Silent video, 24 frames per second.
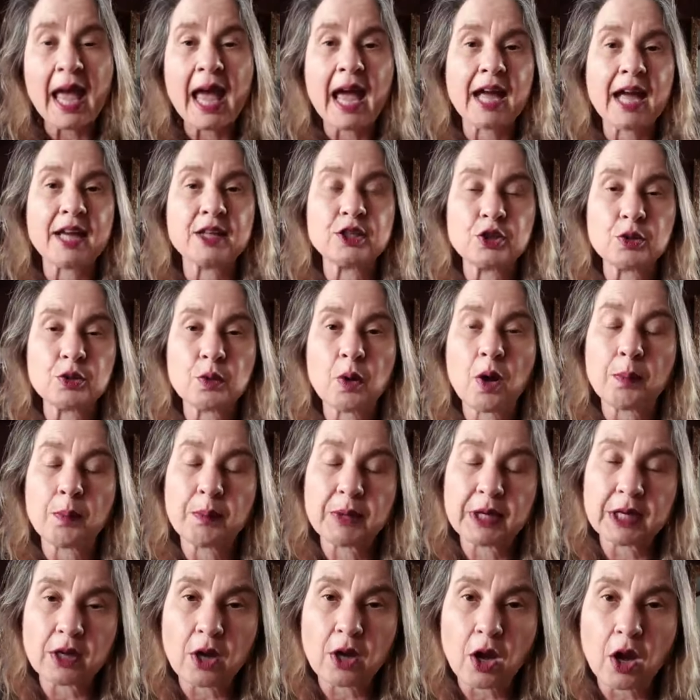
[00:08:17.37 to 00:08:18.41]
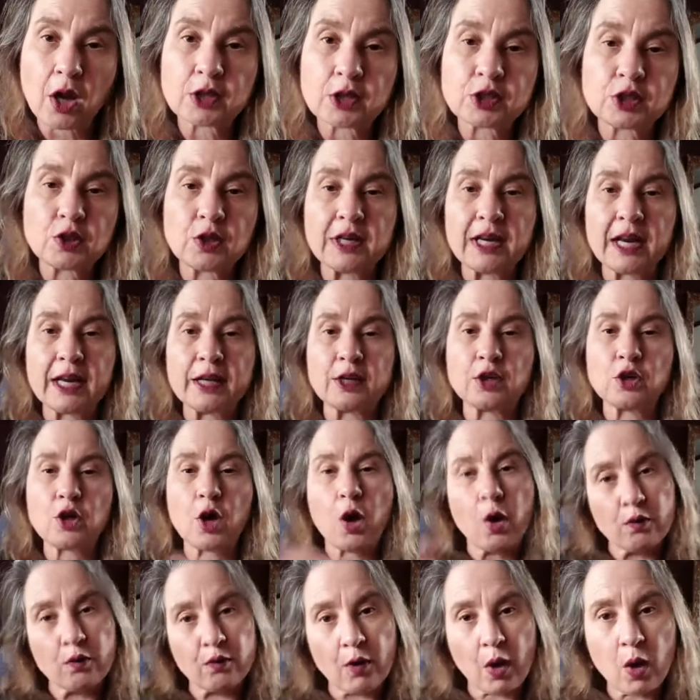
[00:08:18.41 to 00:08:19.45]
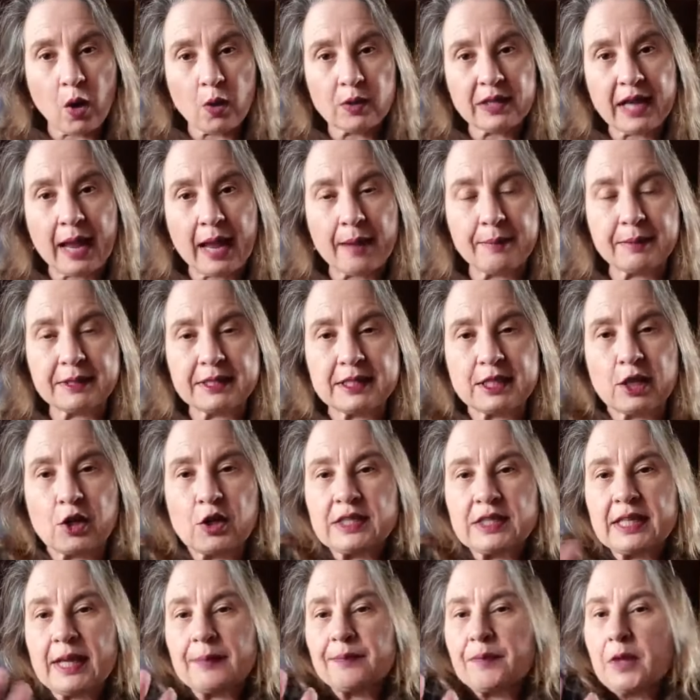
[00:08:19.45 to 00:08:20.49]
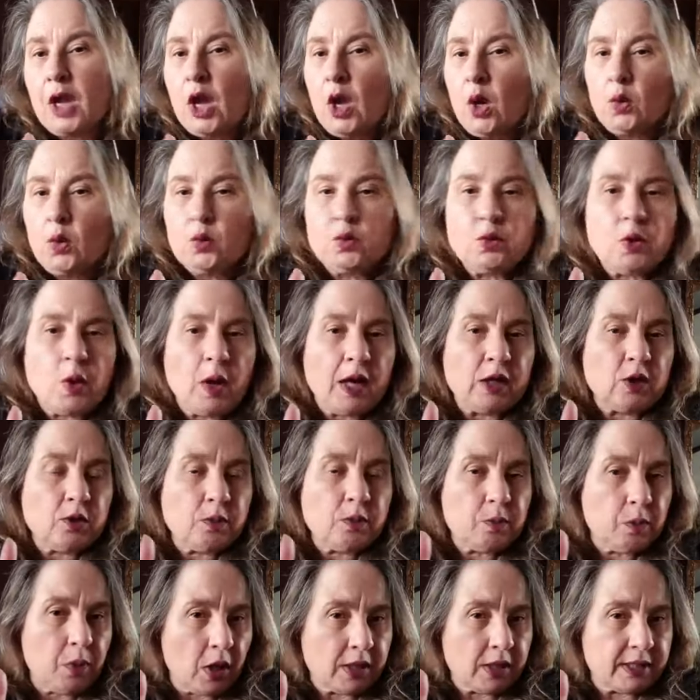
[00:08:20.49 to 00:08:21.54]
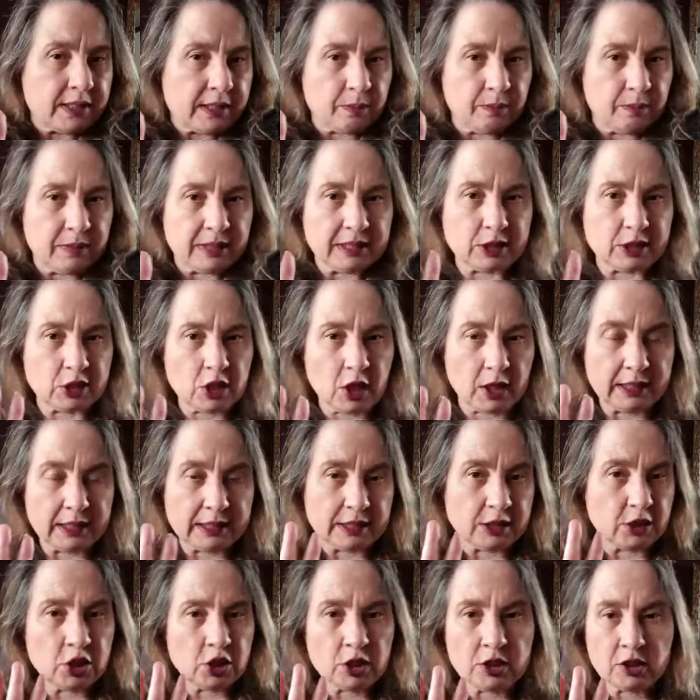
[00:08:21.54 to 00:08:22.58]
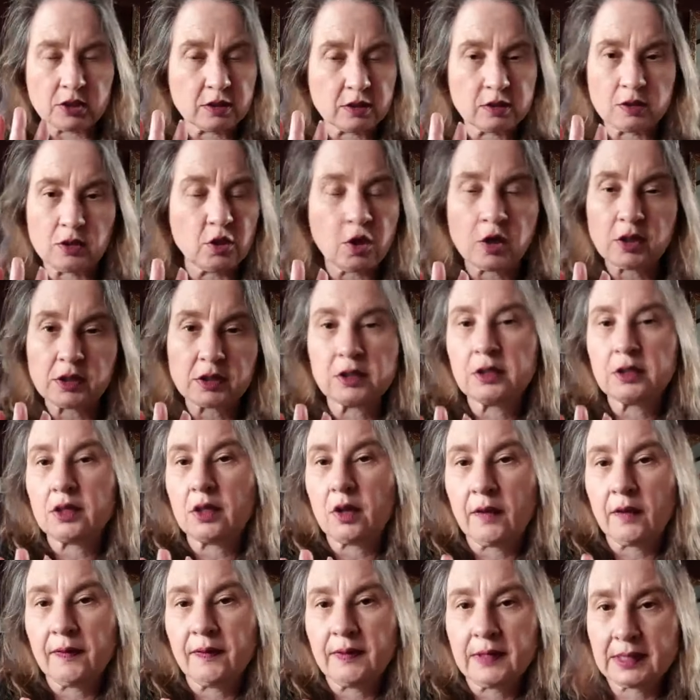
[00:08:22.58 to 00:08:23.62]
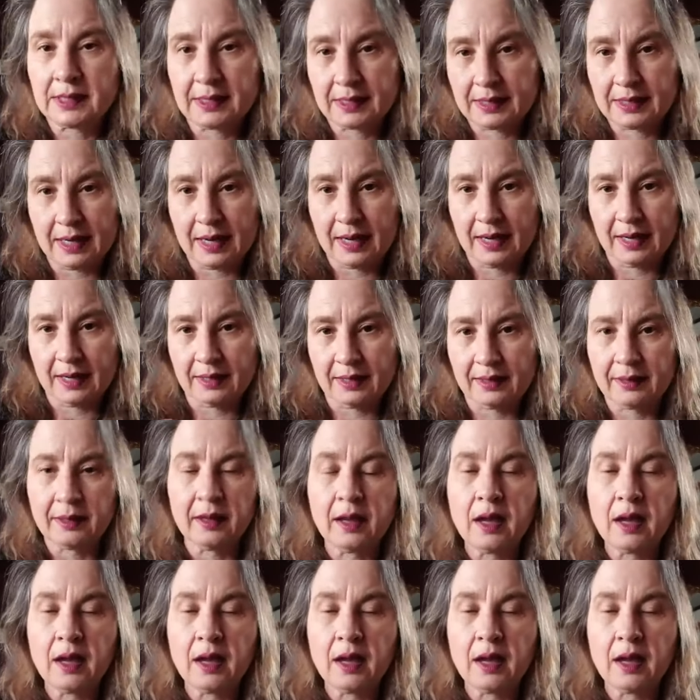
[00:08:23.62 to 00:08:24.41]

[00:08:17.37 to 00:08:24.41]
And you are being asked to let go of old habits that are saying, oh no, I couldn't possibly, darling, just not on this day.